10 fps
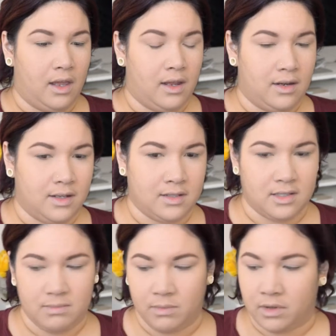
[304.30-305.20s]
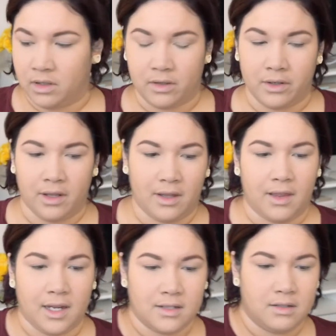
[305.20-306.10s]
and it's literally
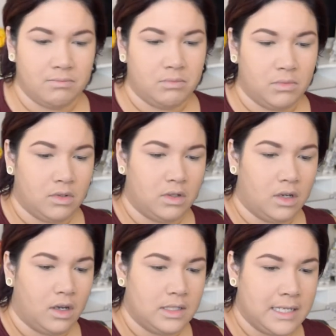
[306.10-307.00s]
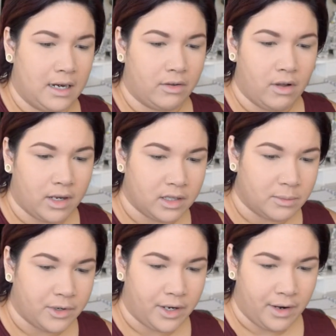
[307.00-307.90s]
like 10 o'clock in
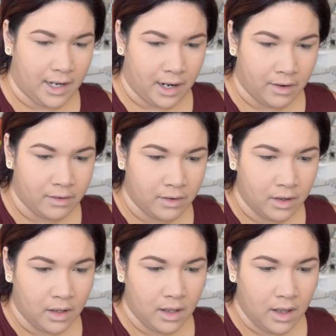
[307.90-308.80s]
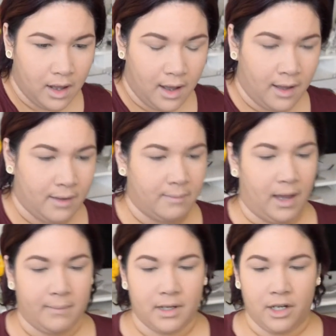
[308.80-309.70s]
the morning right now. I'm
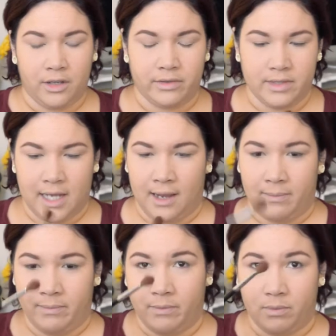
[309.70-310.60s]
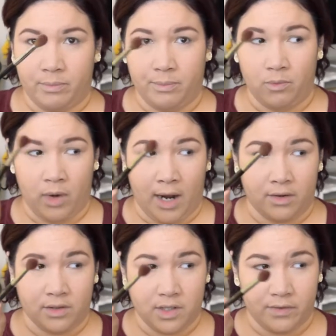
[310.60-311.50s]
going to use a
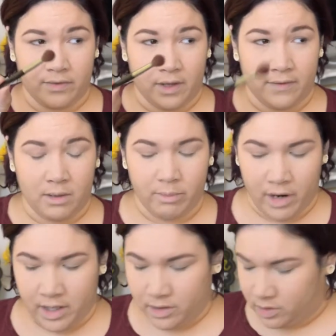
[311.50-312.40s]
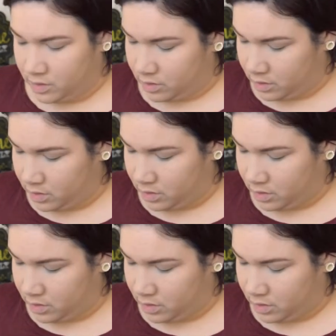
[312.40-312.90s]
round fluffy brush